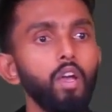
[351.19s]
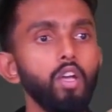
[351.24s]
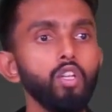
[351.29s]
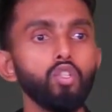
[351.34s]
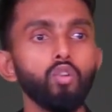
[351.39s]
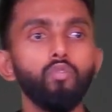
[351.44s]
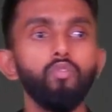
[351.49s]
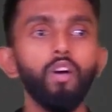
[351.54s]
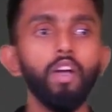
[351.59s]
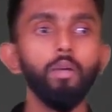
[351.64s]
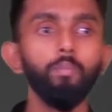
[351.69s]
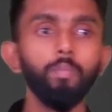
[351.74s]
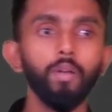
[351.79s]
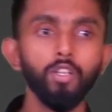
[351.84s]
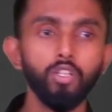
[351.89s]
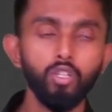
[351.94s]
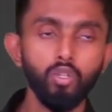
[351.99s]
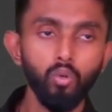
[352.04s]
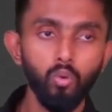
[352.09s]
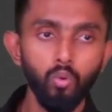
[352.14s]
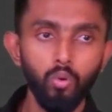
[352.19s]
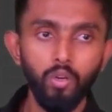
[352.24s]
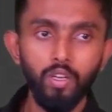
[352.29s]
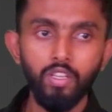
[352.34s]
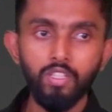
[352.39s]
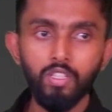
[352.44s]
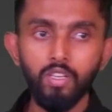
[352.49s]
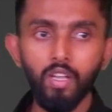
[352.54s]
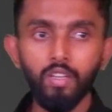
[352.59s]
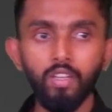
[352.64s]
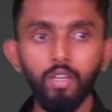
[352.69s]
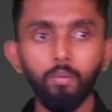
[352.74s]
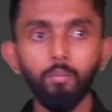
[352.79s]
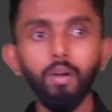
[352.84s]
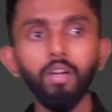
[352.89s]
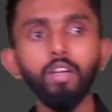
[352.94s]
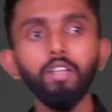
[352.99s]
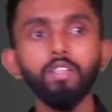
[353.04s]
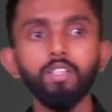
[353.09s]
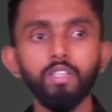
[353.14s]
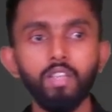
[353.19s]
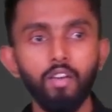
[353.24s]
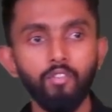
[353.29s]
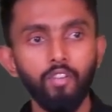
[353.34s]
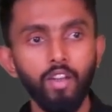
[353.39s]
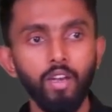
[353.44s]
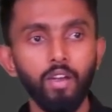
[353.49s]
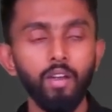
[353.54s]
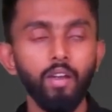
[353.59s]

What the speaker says: So 5 plus 2 is nothing but 7.